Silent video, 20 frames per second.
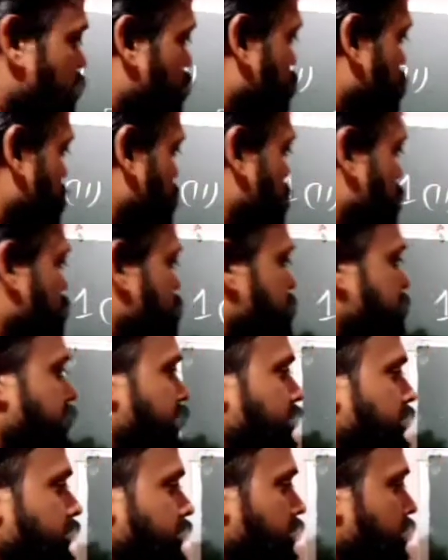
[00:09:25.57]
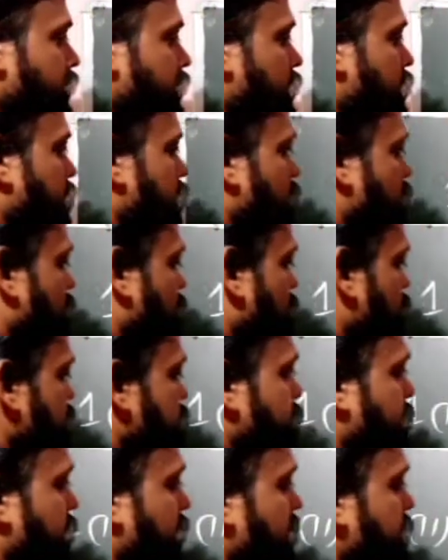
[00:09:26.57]
Okay, now see, here
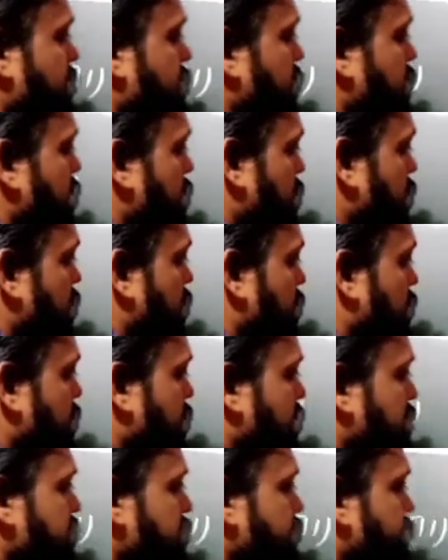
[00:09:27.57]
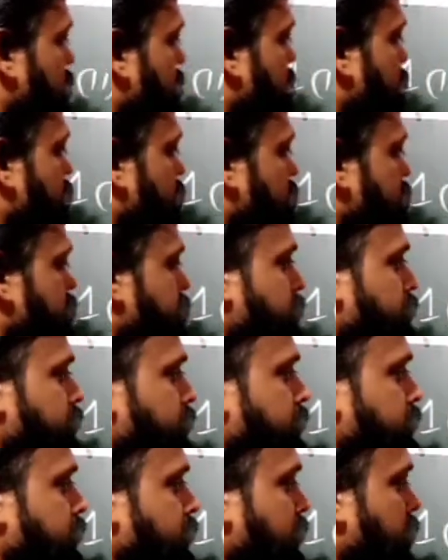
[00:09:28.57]
is 5 and here is 5 also,
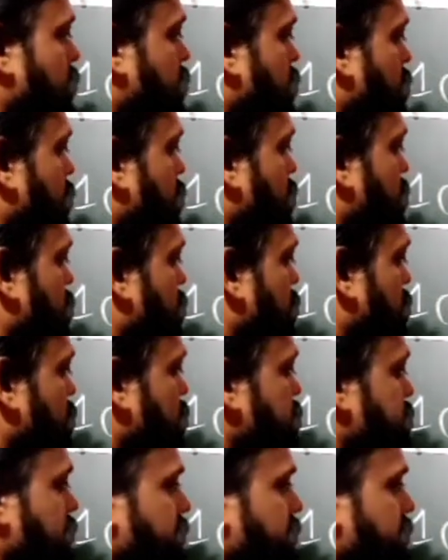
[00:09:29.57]
and here is